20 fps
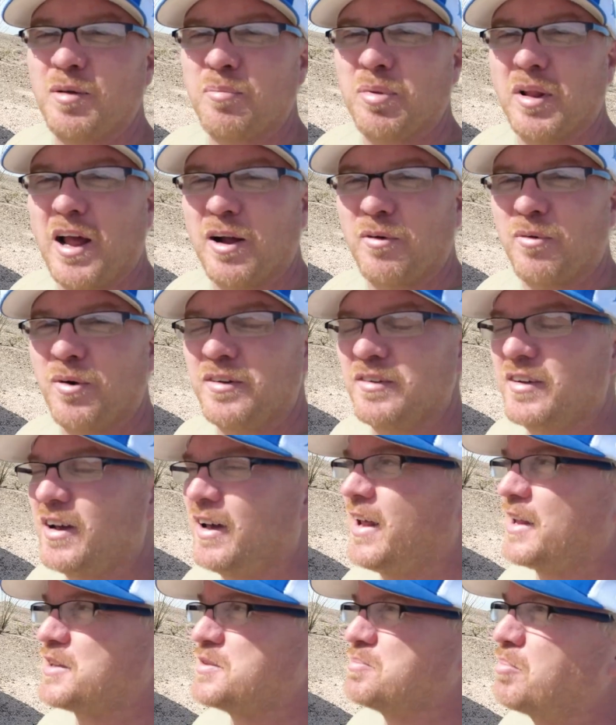the black one,
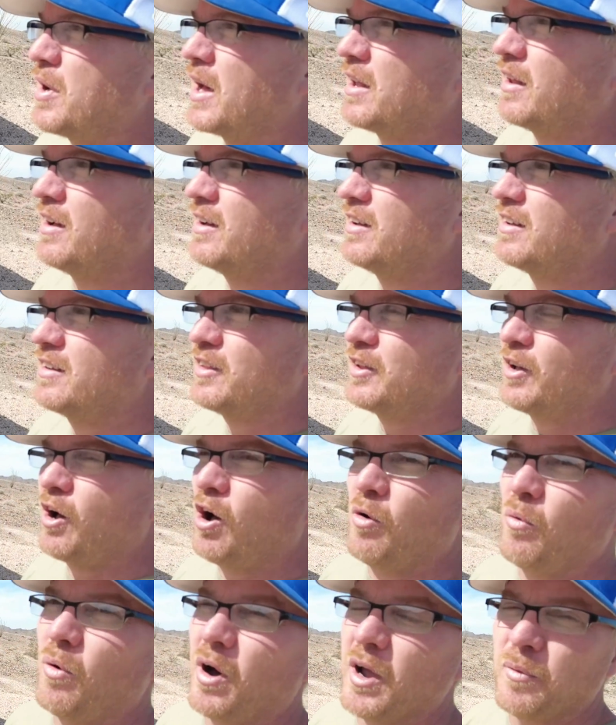and that's Bella, the
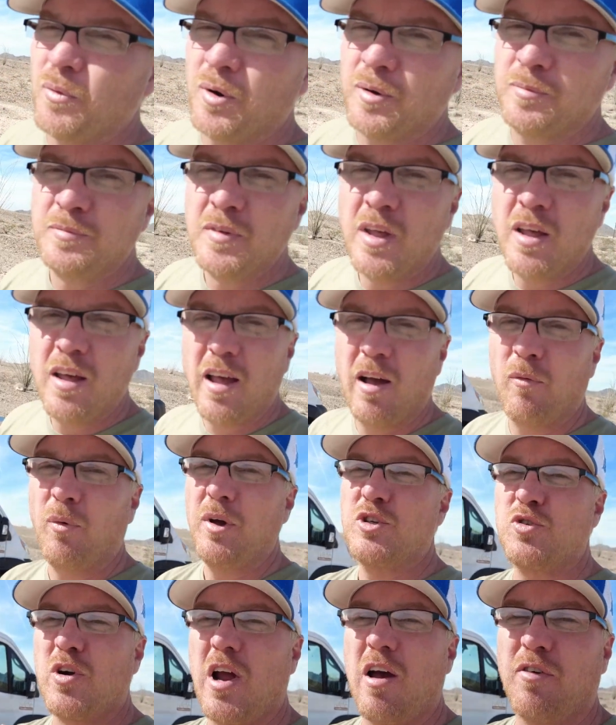all white one. And
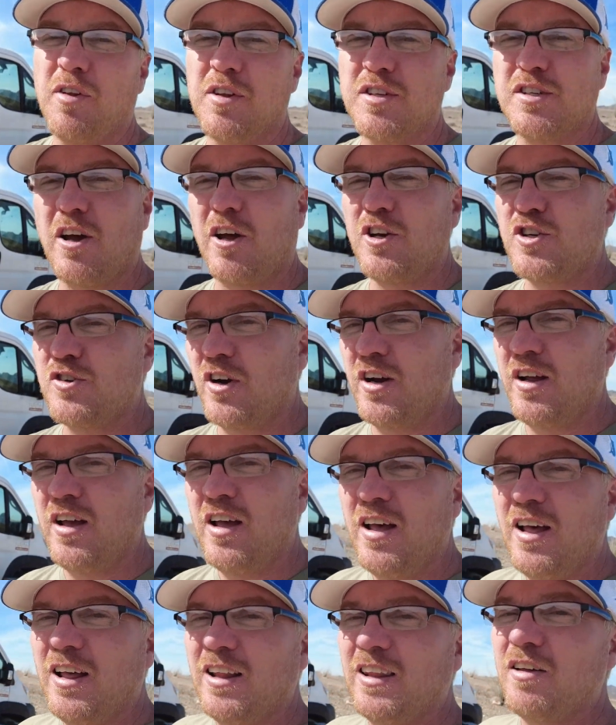we travel this country
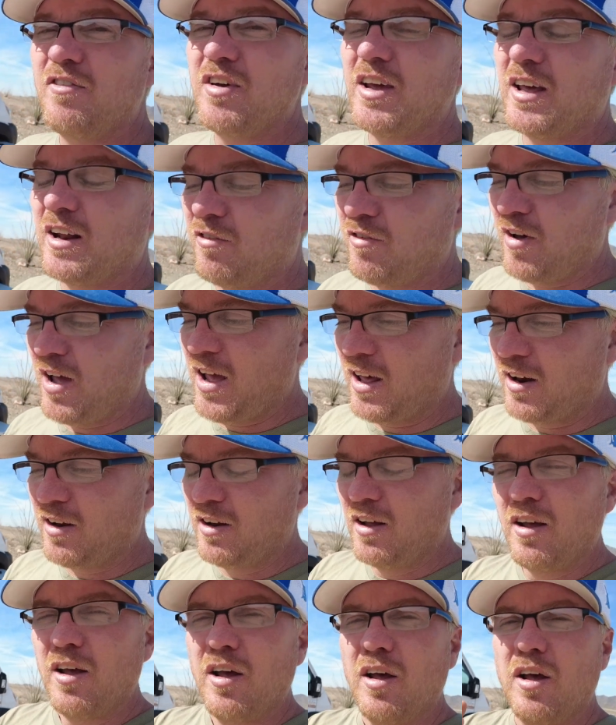living in a
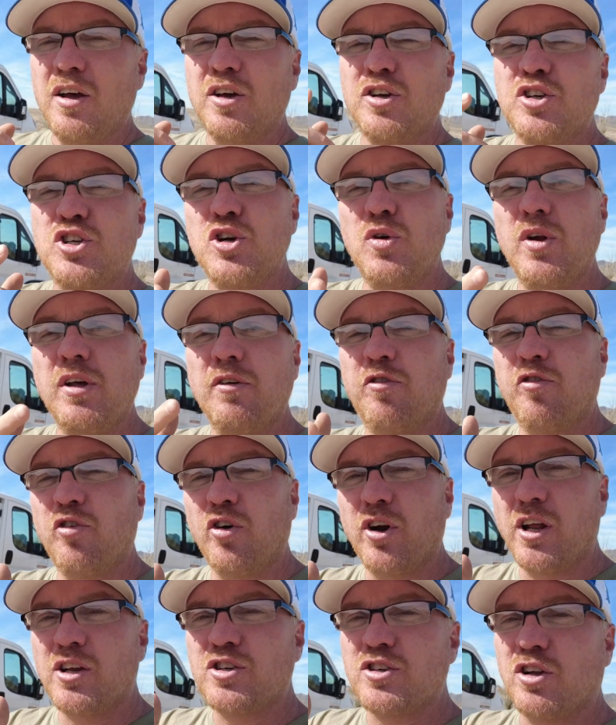van, shooting
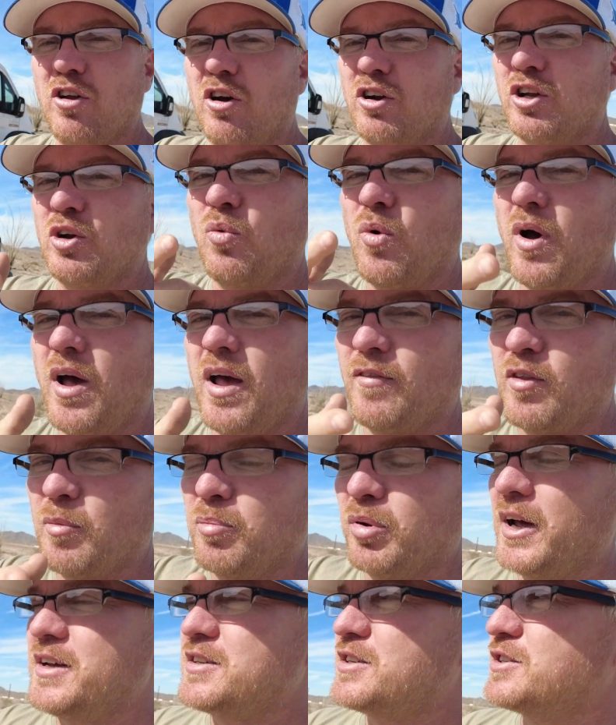footage along the way of the
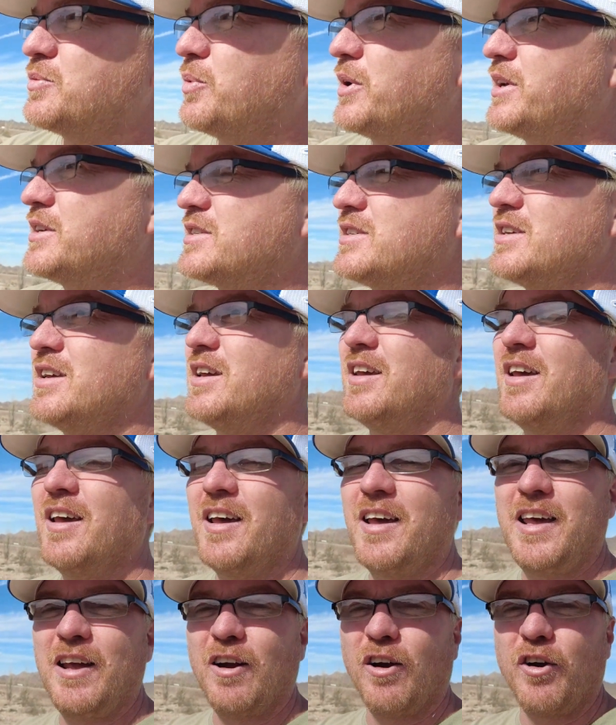places we see
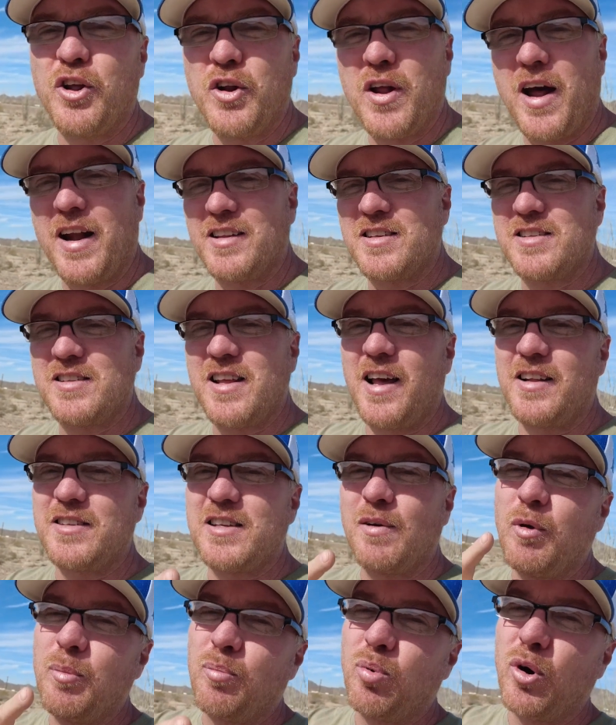here in the United
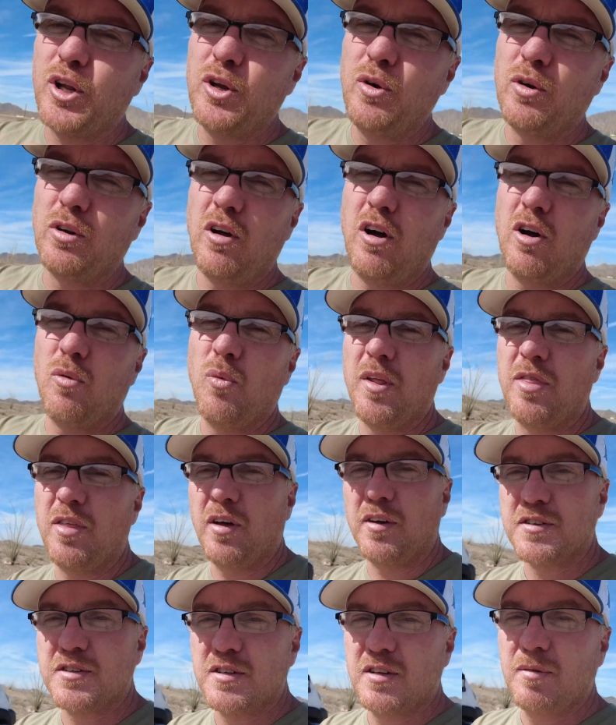States, and we bring you along with
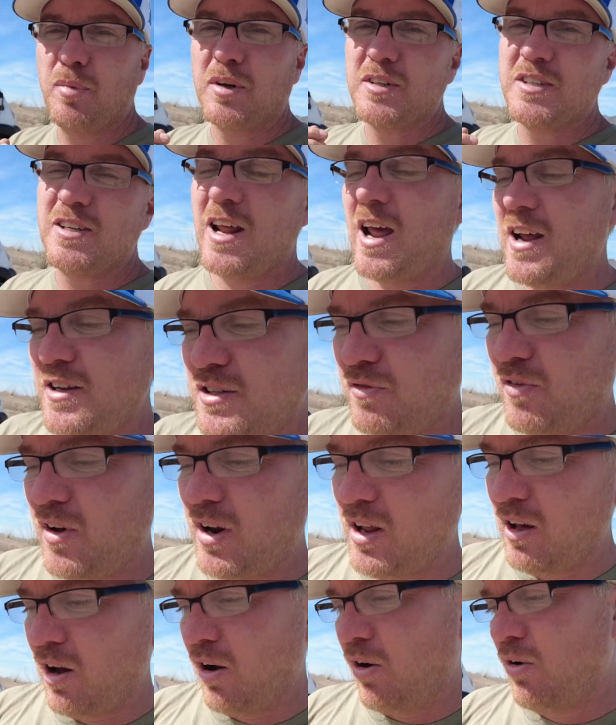us. But today's
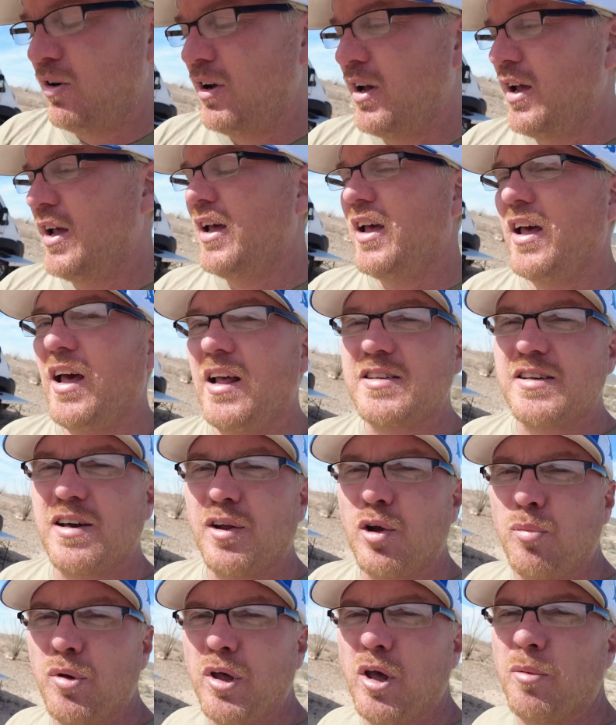video, it's
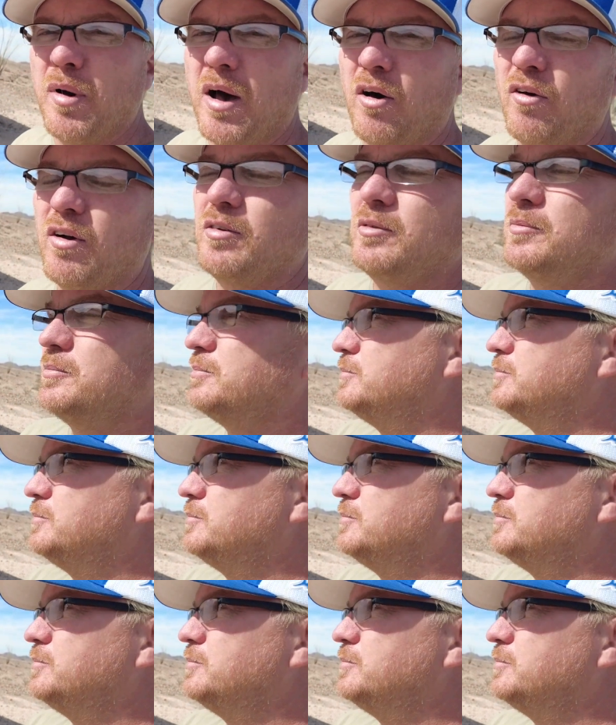going to be about